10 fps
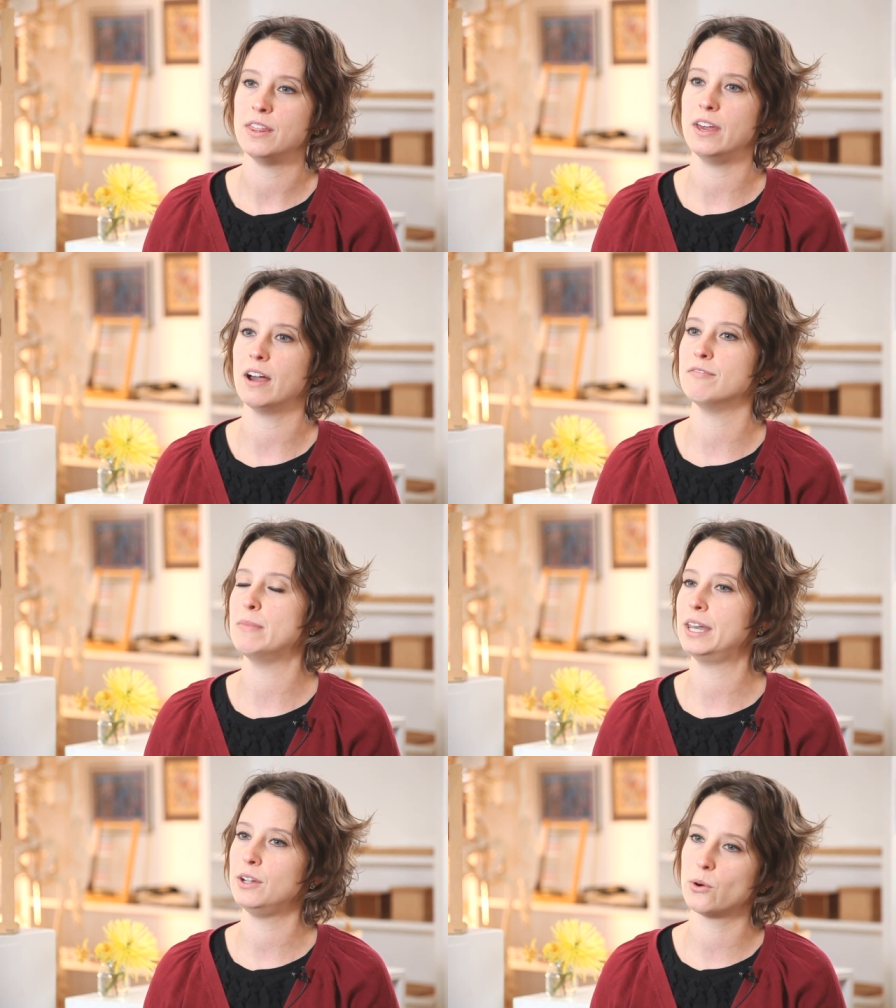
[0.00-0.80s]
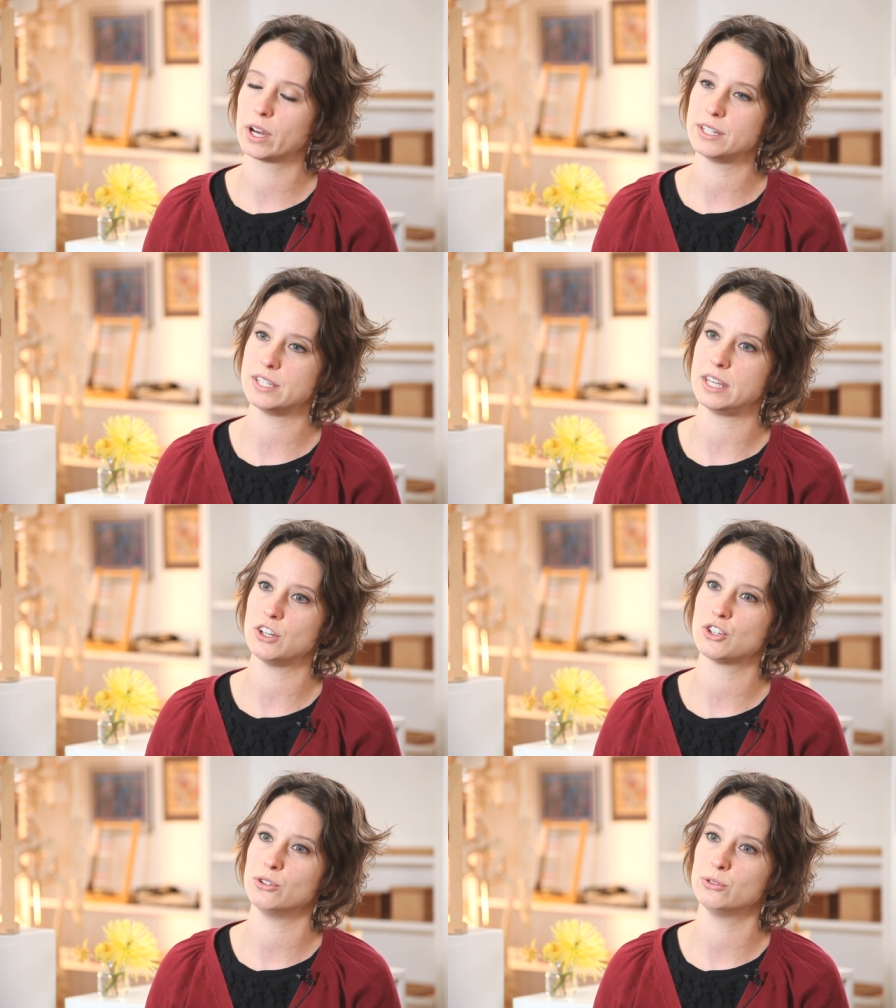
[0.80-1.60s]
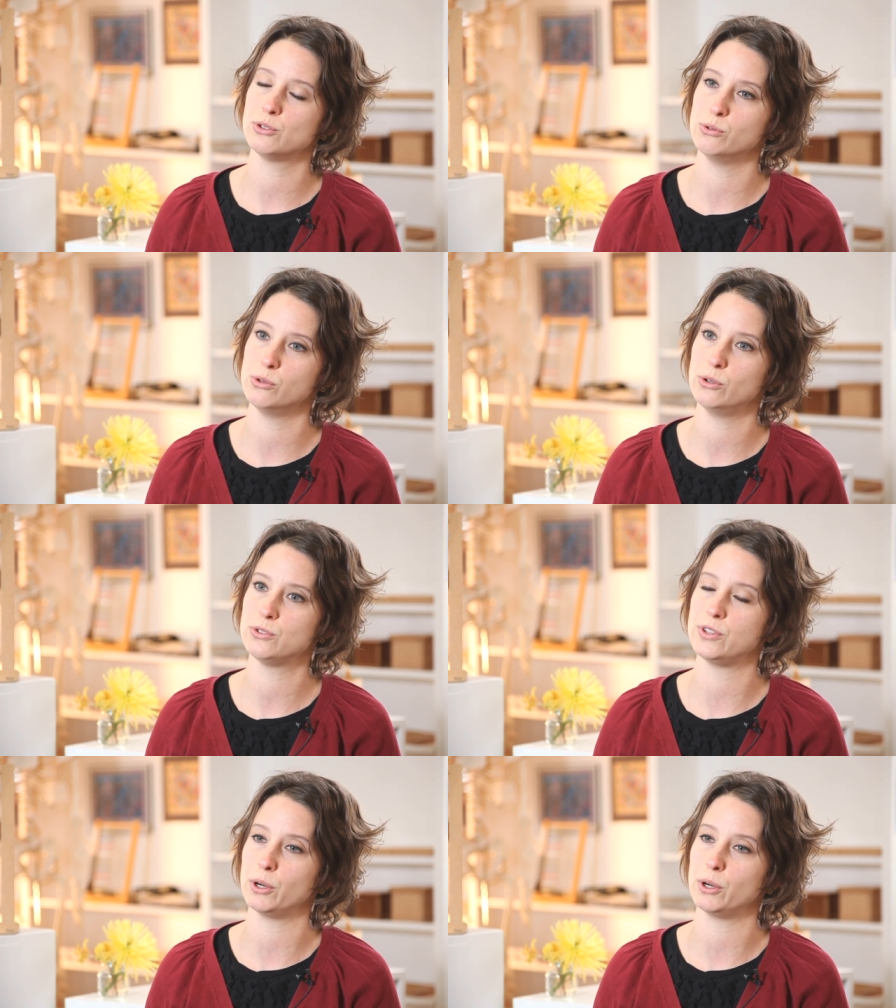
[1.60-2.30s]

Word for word: they have many organizational tools,